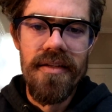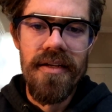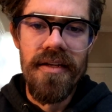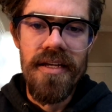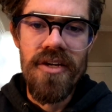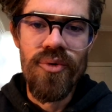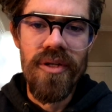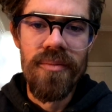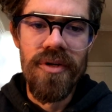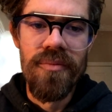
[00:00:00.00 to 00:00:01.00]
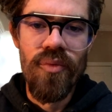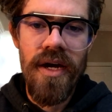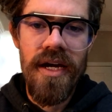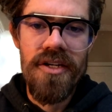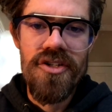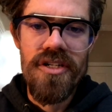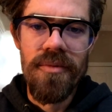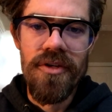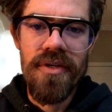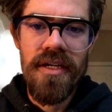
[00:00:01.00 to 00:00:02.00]
an equilibrium wage,
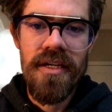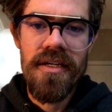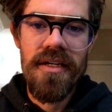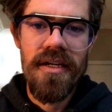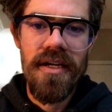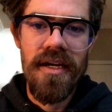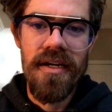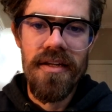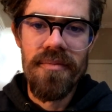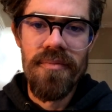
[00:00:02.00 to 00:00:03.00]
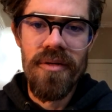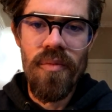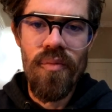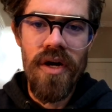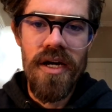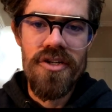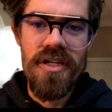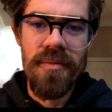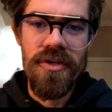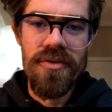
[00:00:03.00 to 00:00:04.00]
WE, and the minimum wage,
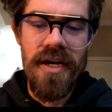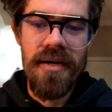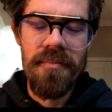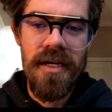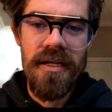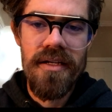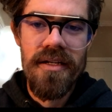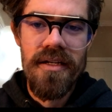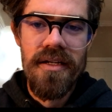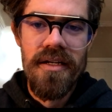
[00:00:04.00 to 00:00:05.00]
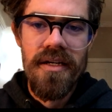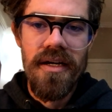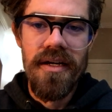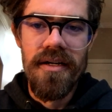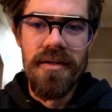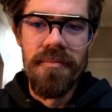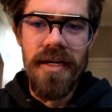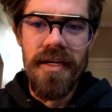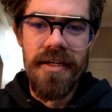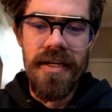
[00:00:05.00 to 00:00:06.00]
WM.
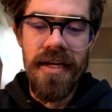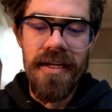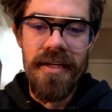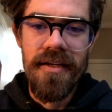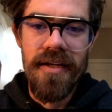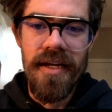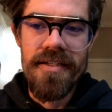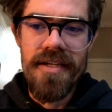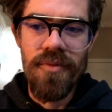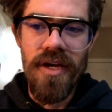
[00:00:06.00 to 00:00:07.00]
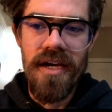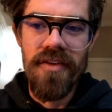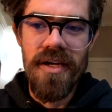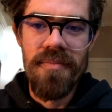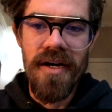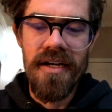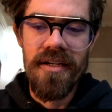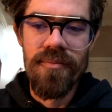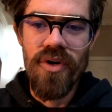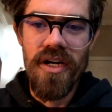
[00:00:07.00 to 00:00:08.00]
And again, anytime we have a
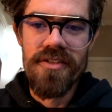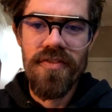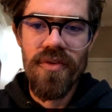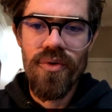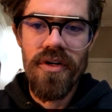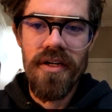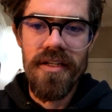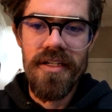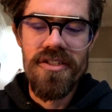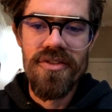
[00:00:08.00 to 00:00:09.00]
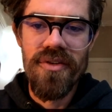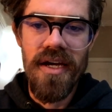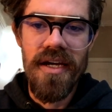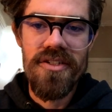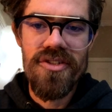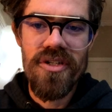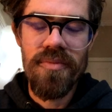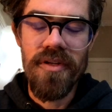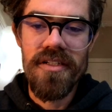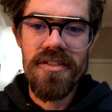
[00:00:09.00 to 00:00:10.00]
binding price floor, it leads to a
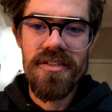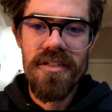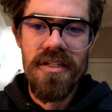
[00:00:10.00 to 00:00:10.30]
surplus.